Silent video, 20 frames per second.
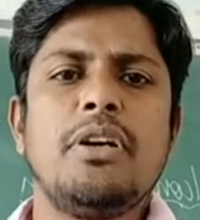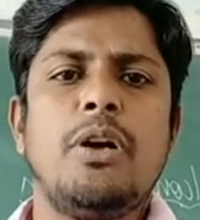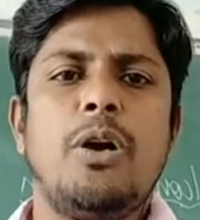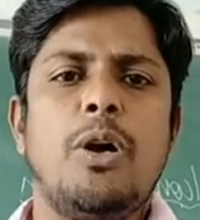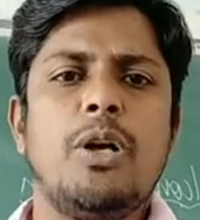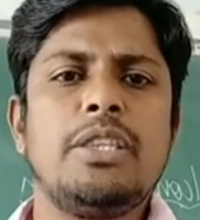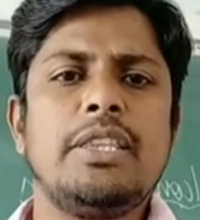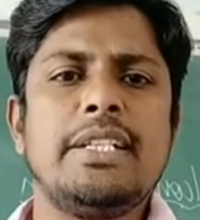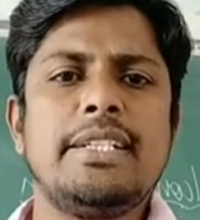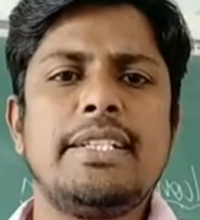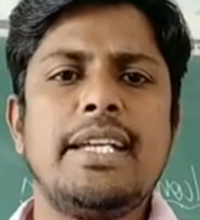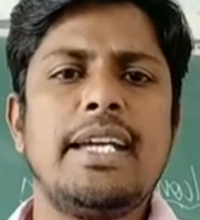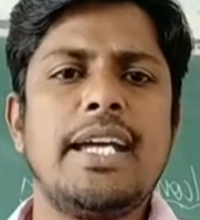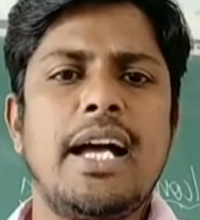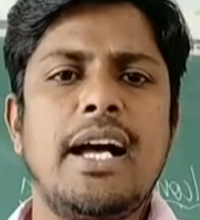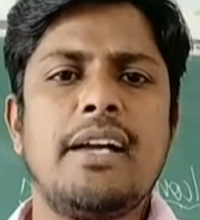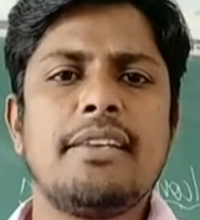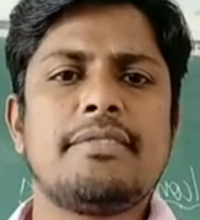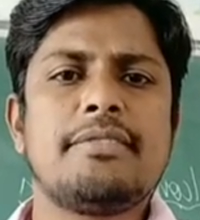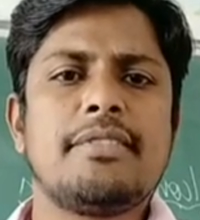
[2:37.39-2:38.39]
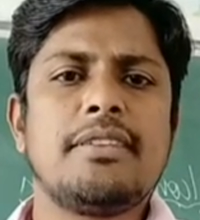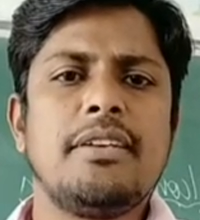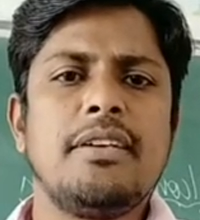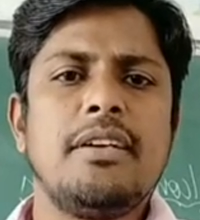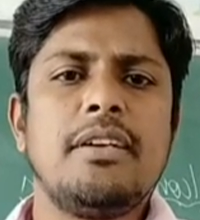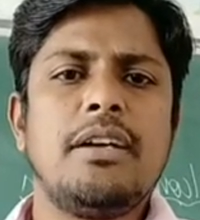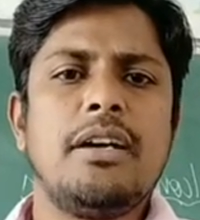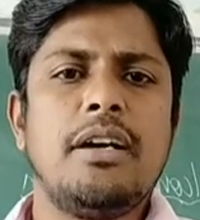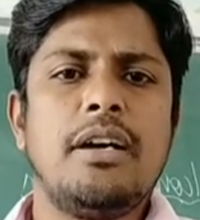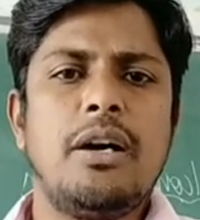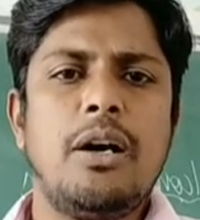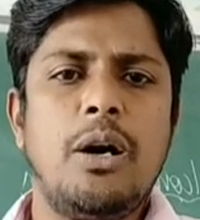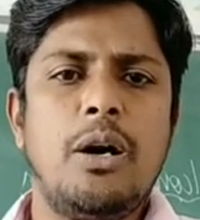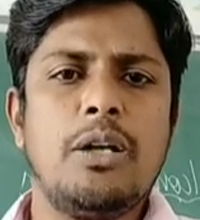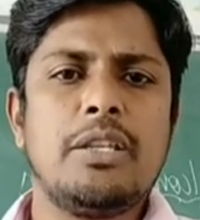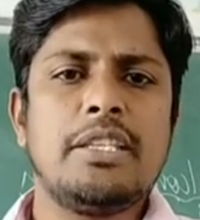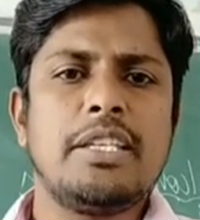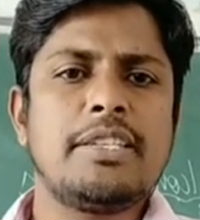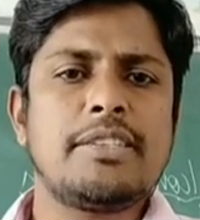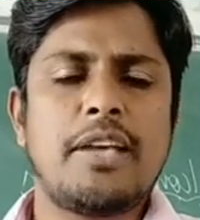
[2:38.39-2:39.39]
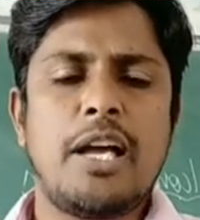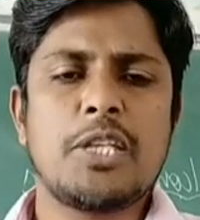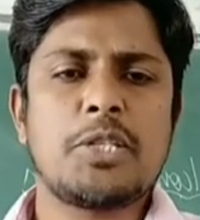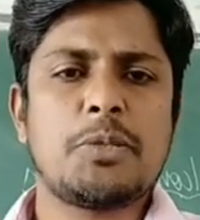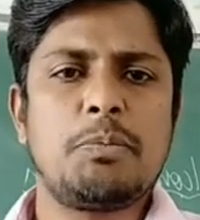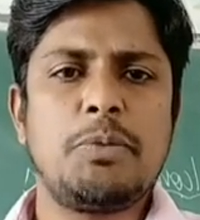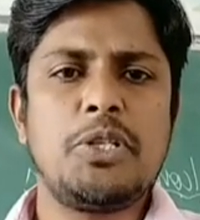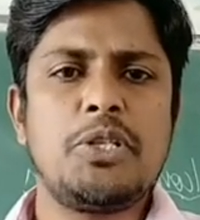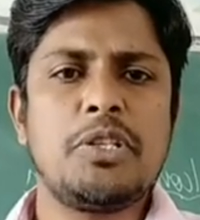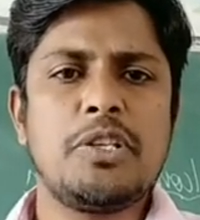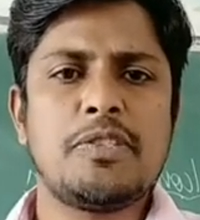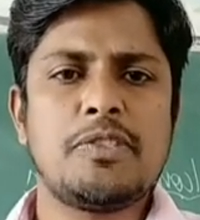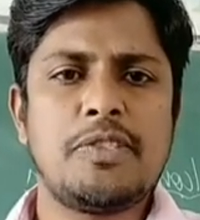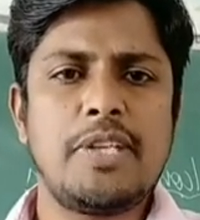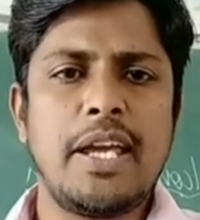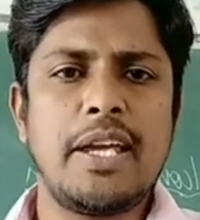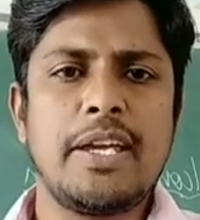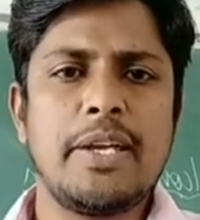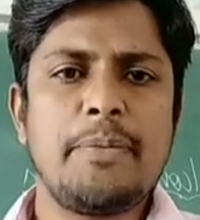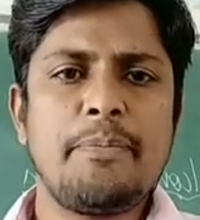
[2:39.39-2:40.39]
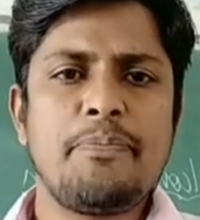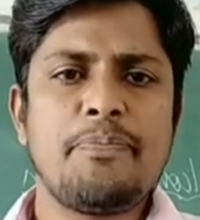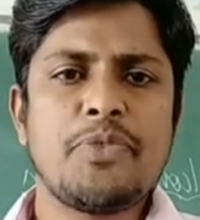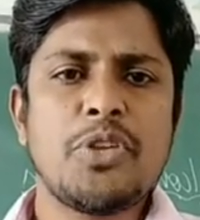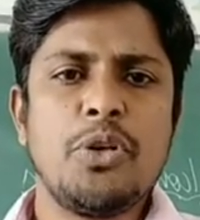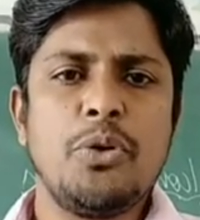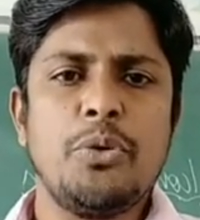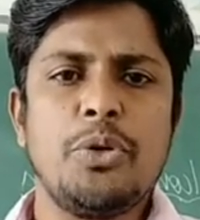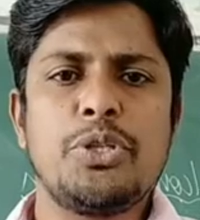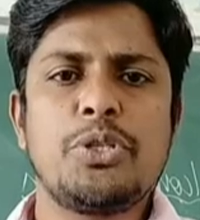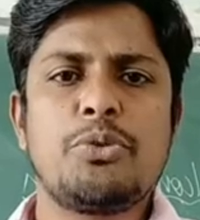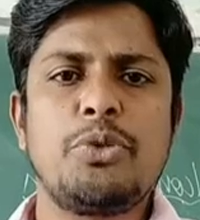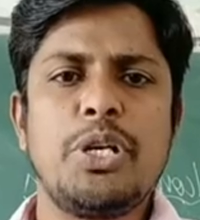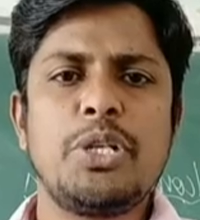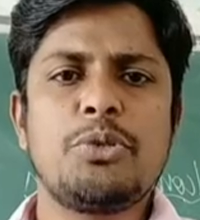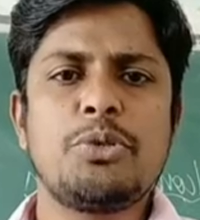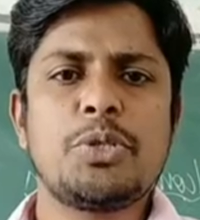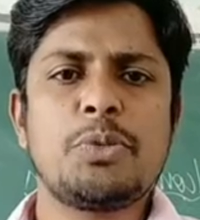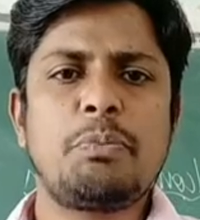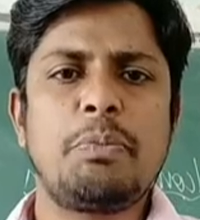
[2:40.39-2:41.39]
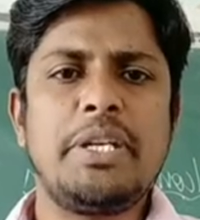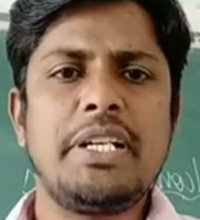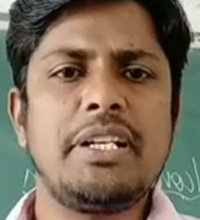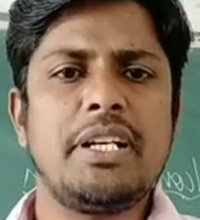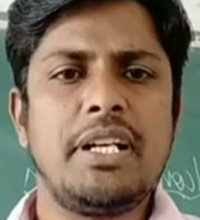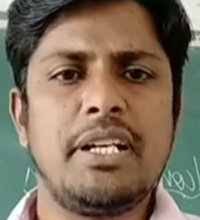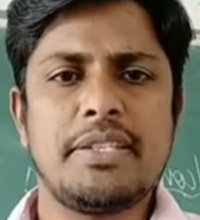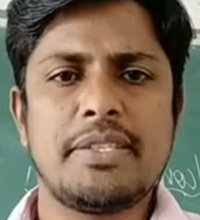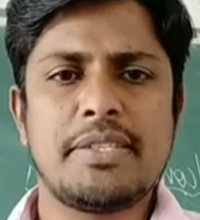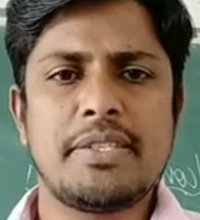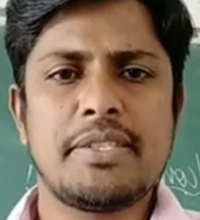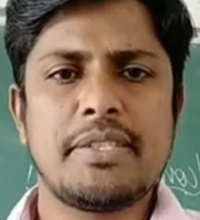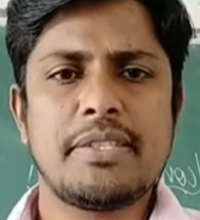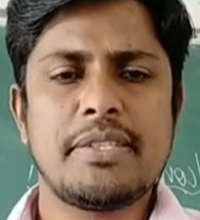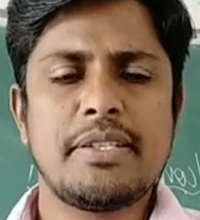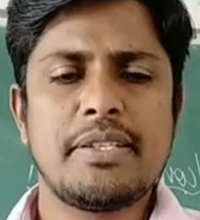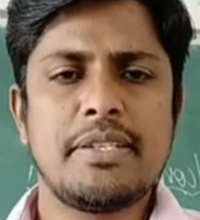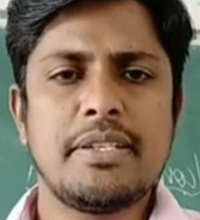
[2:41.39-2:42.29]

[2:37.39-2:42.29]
on the dais on this auspicious day who is going to speak us.